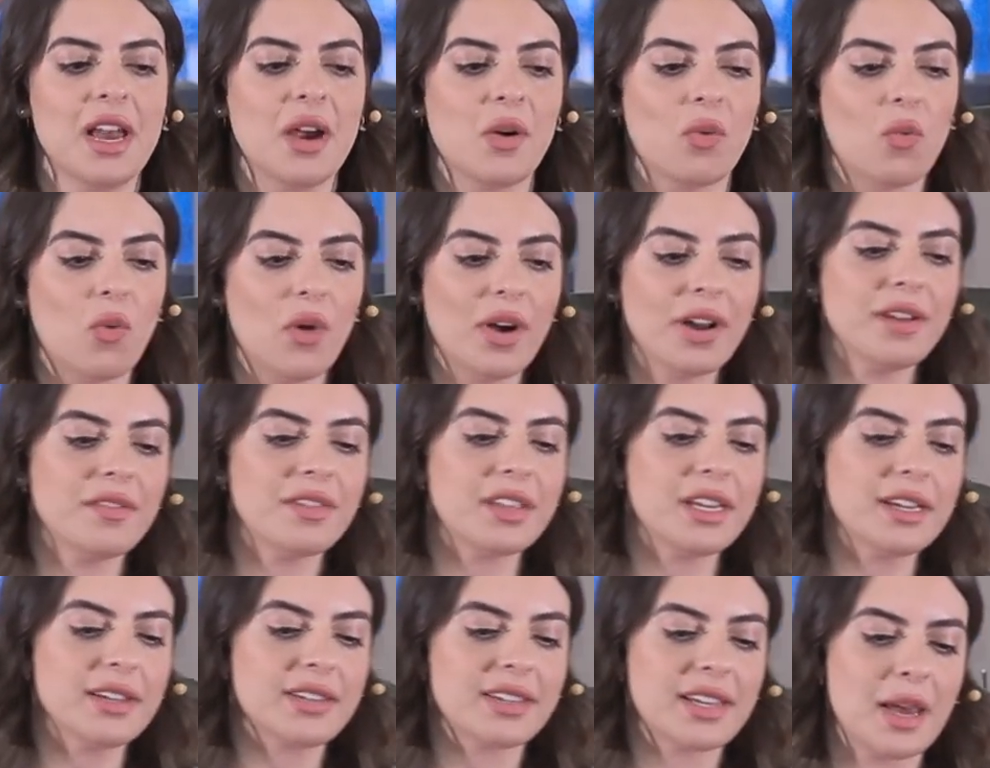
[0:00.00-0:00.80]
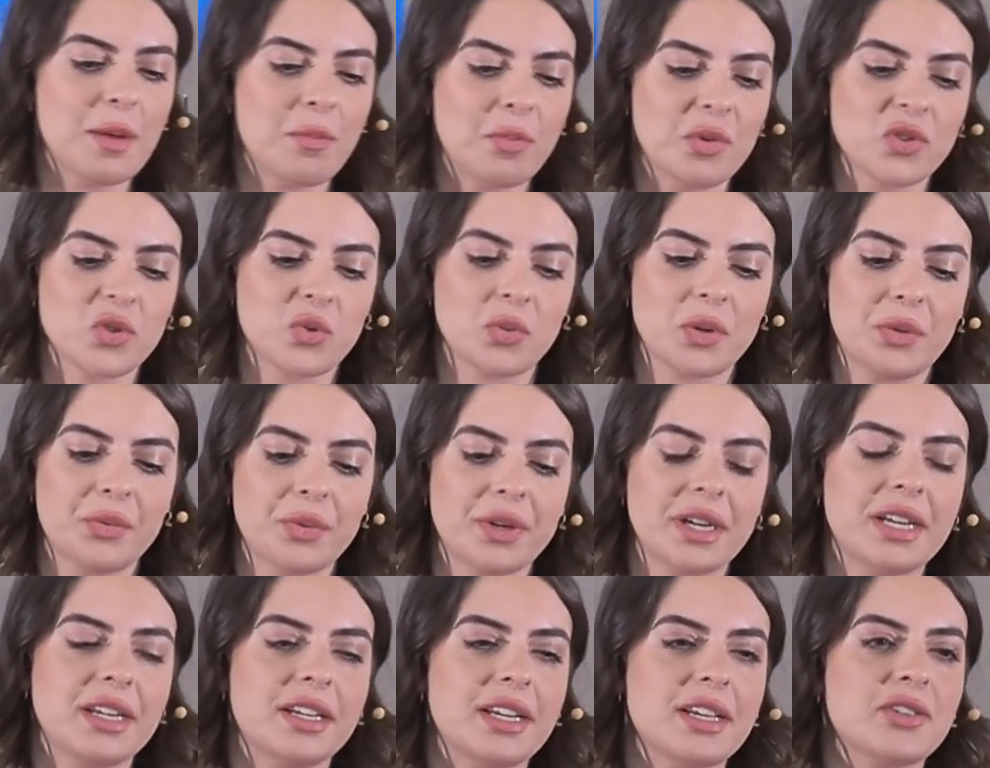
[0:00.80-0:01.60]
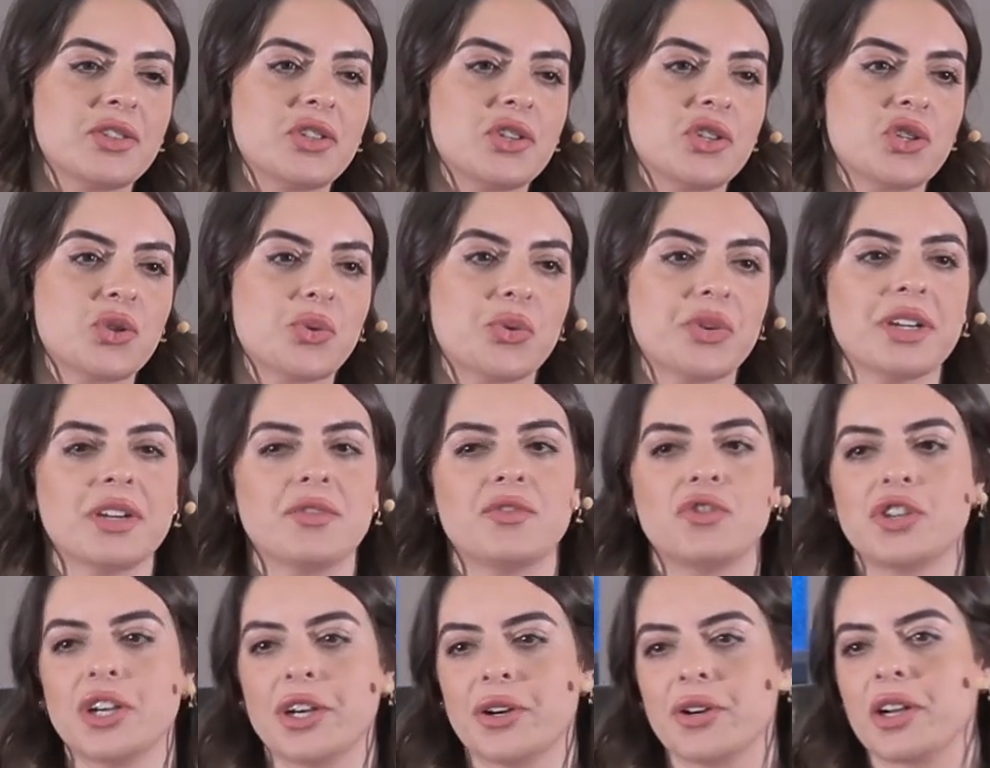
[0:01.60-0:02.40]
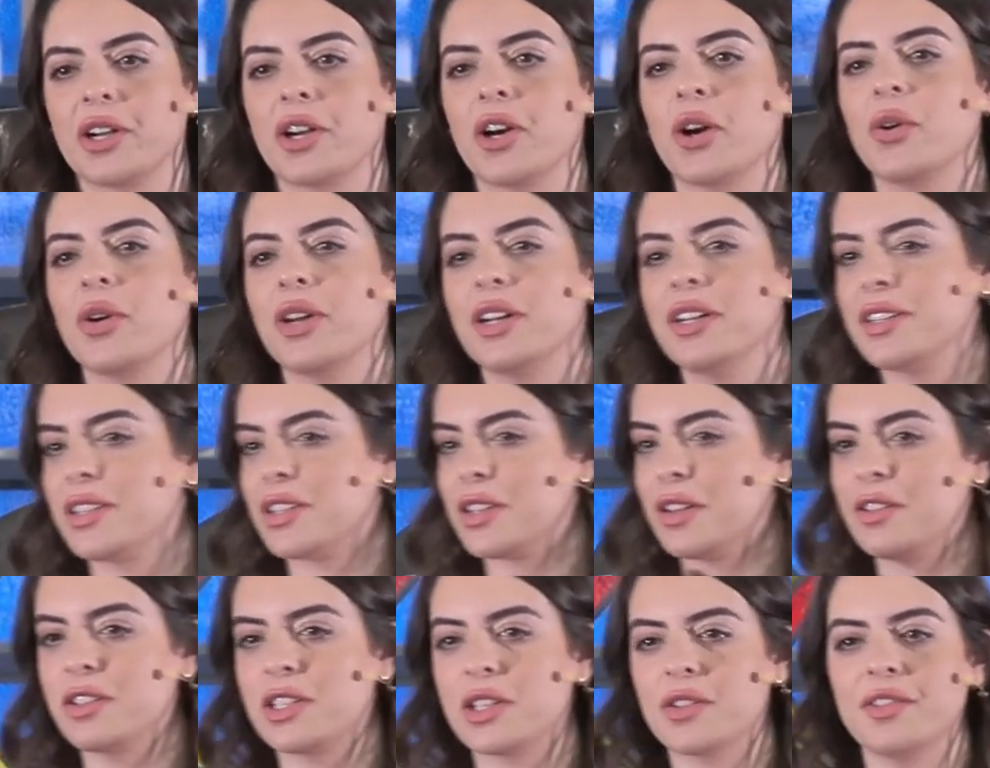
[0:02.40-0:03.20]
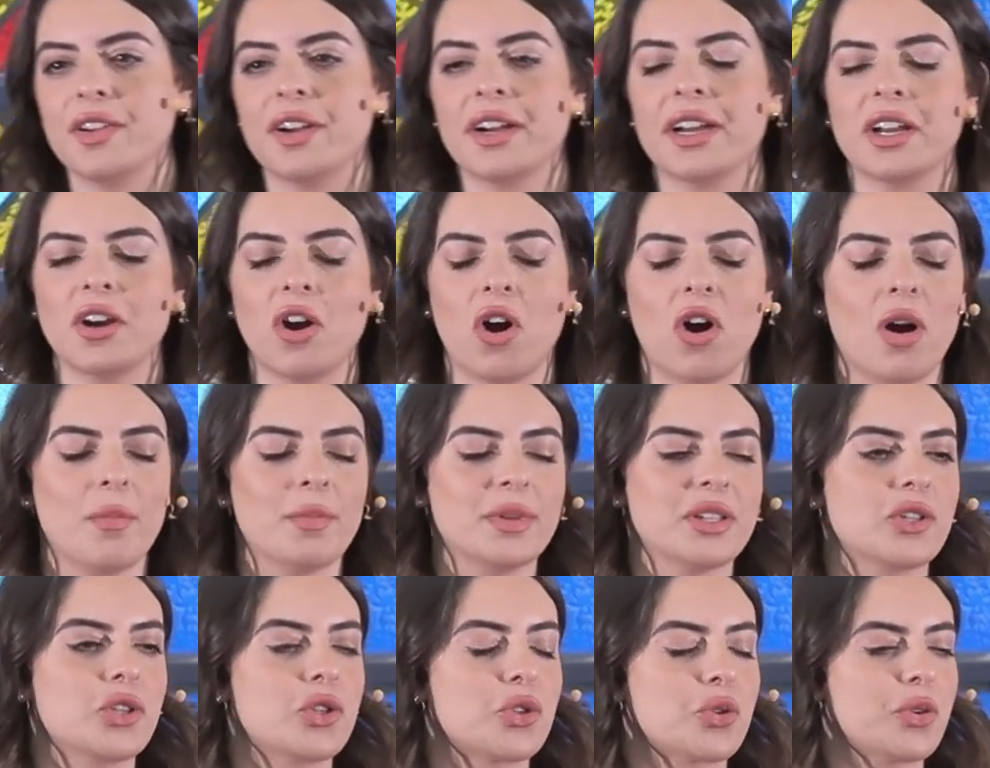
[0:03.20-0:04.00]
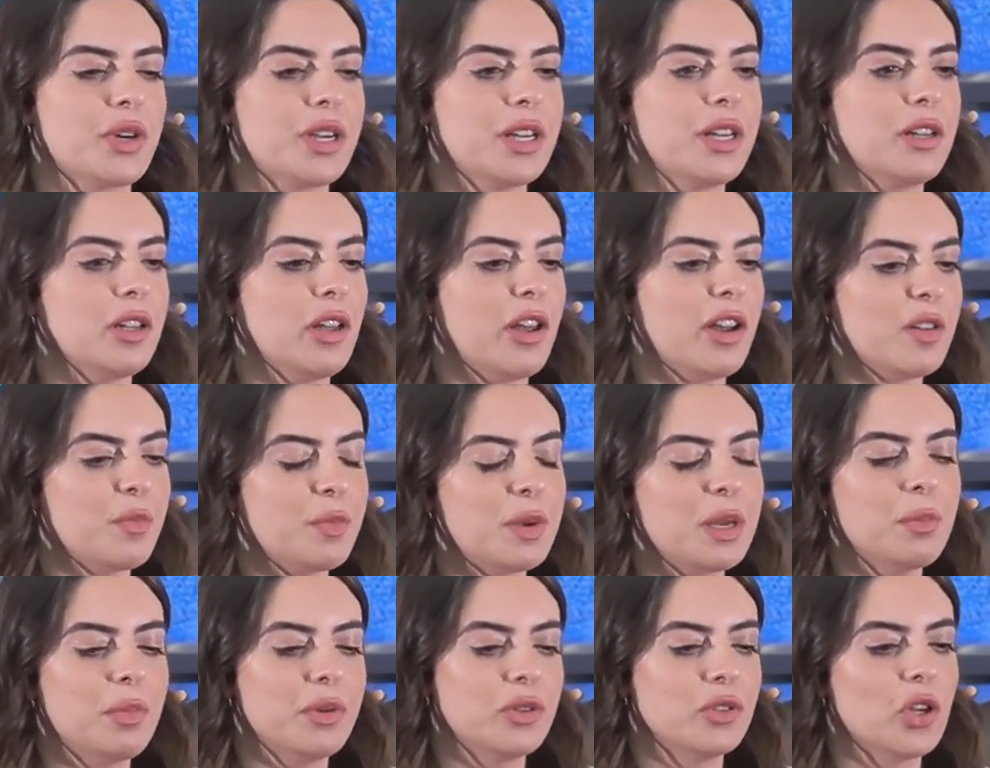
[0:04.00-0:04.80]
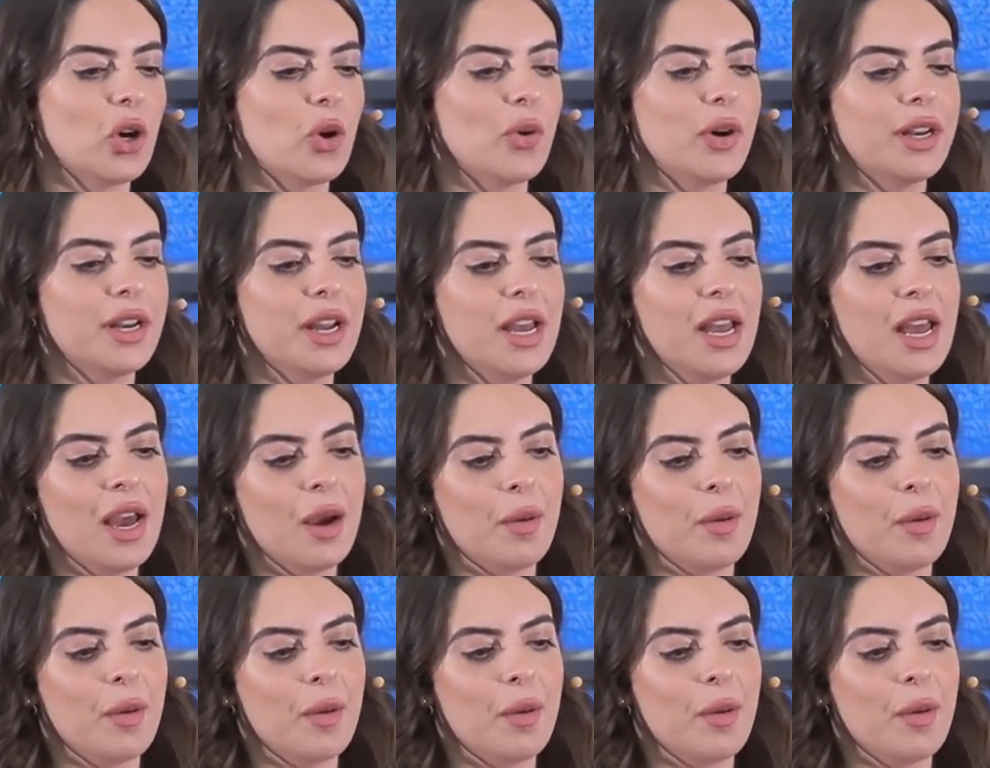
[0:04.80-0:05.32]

One of the examples we read is the story of Jericho, and it's, it's a very common story, and a lot of people know it.